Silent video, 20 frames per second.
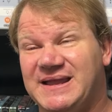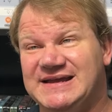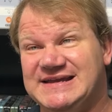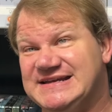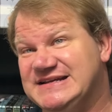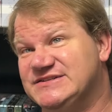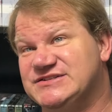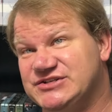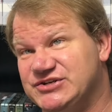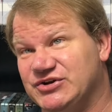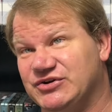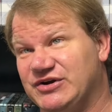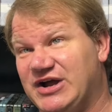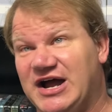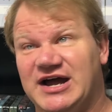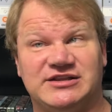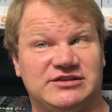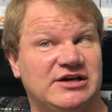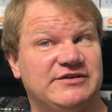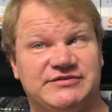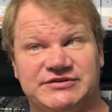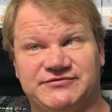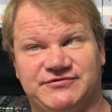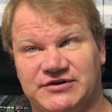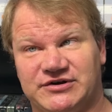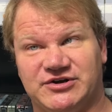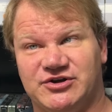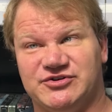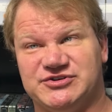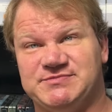easier. I love
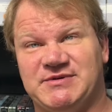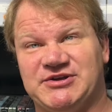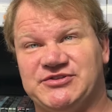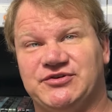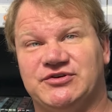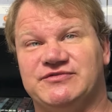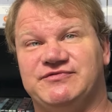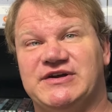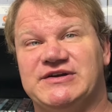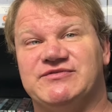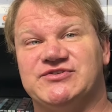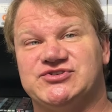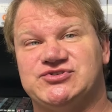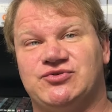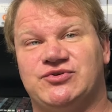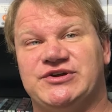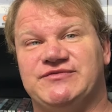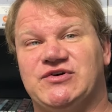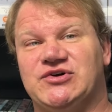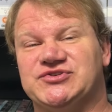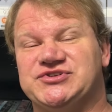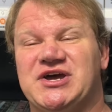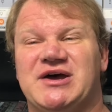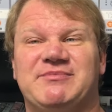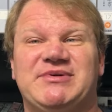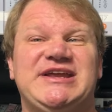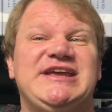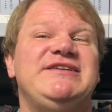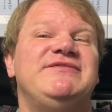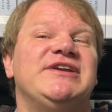Inferno. It's my third favorite story of all
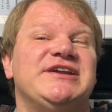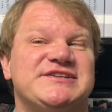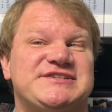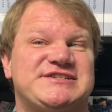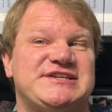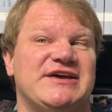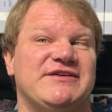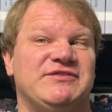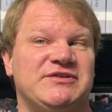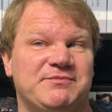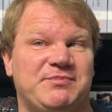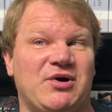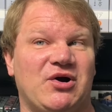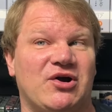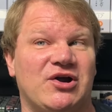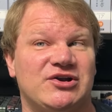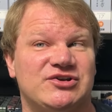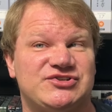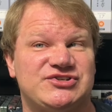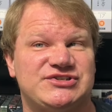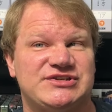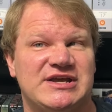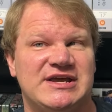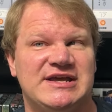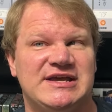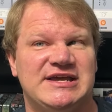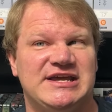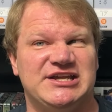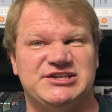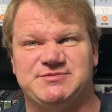time. But even at 7 parts,
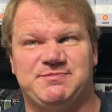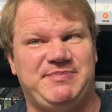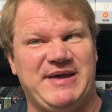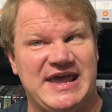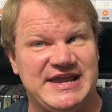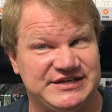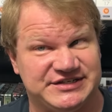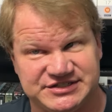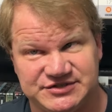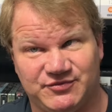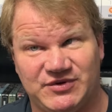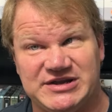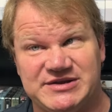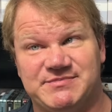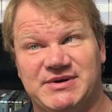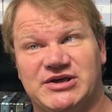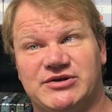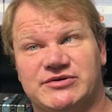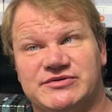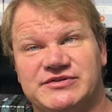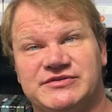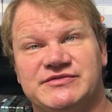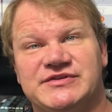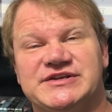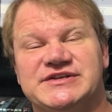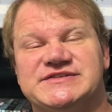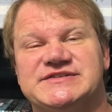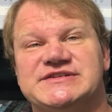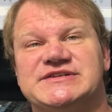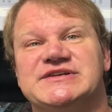it's paced way better than
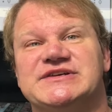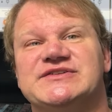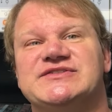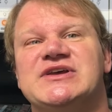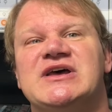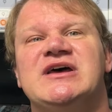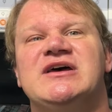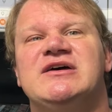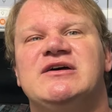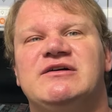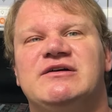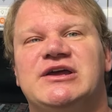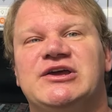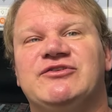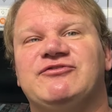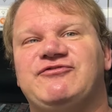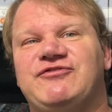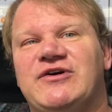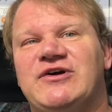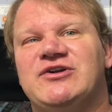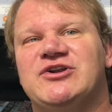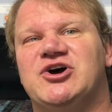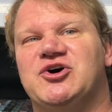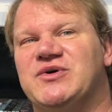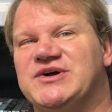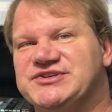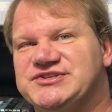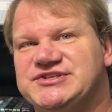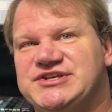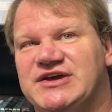this is.
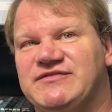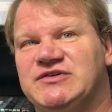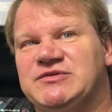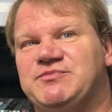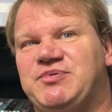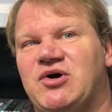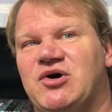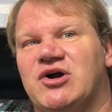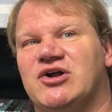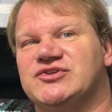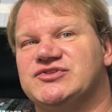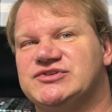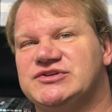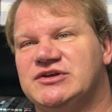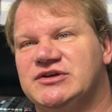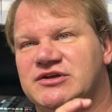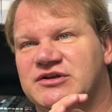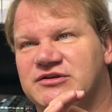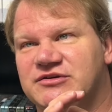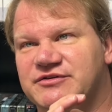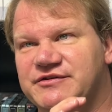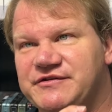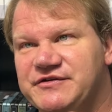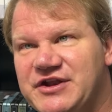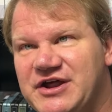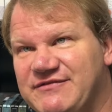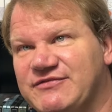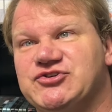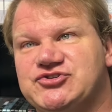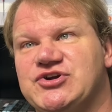Inferno at 7 parts
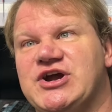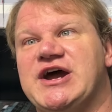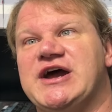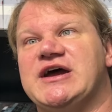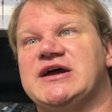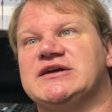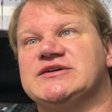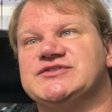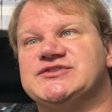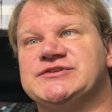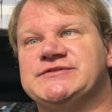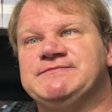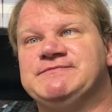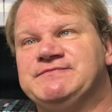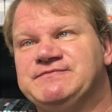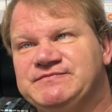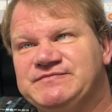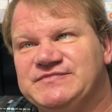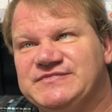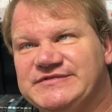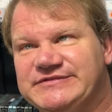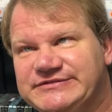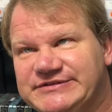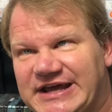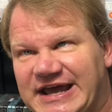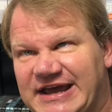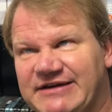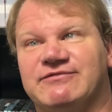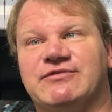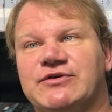never drags.
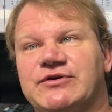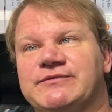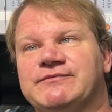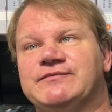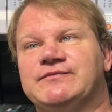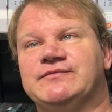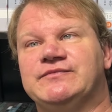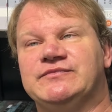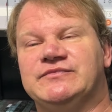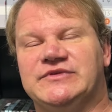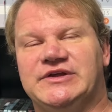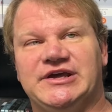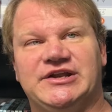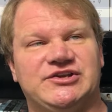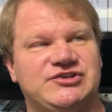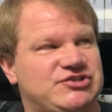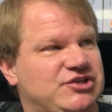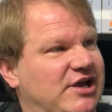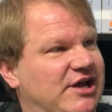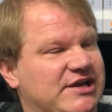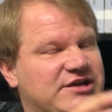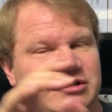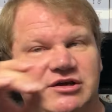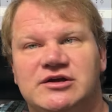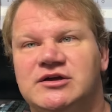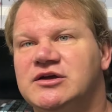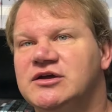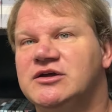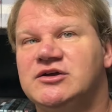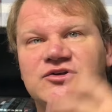Ever. It is like
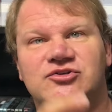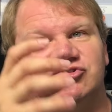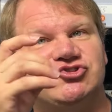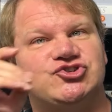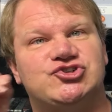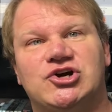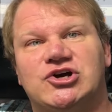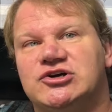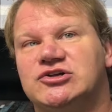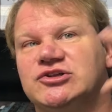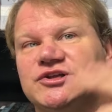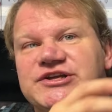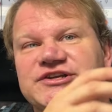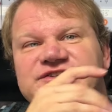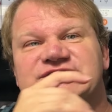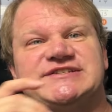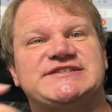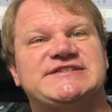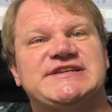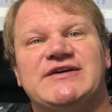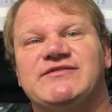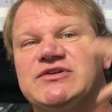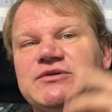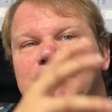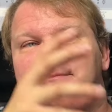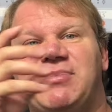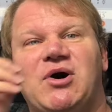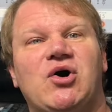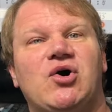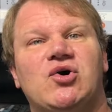juggling
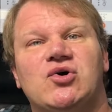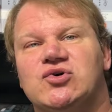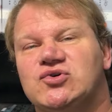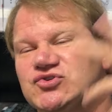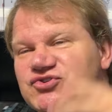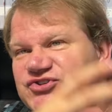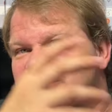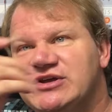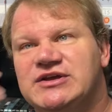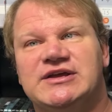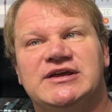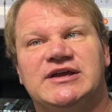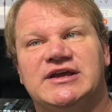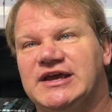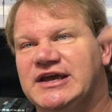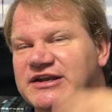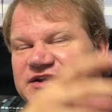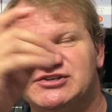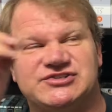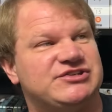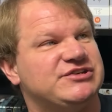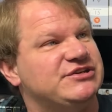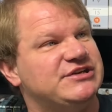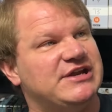7 balls and it's